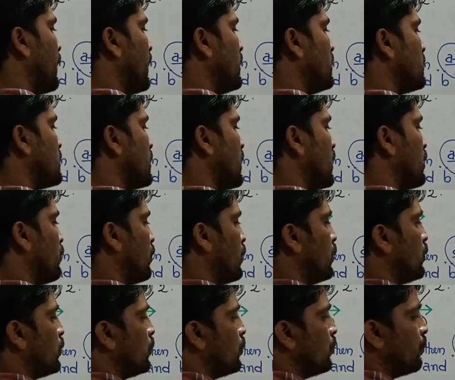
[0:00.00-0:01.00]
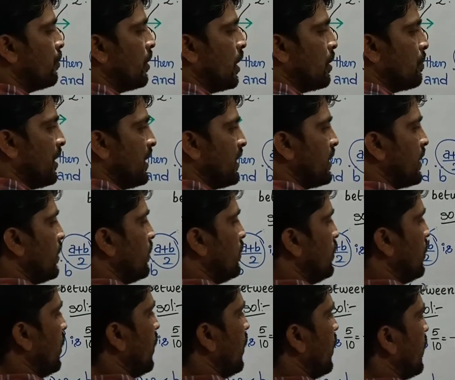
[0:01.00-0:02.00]
means equal to 5 by
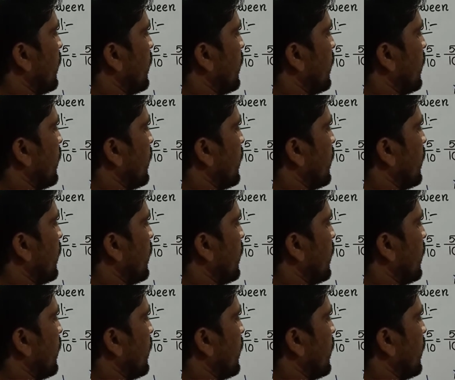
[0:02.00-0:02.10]
10,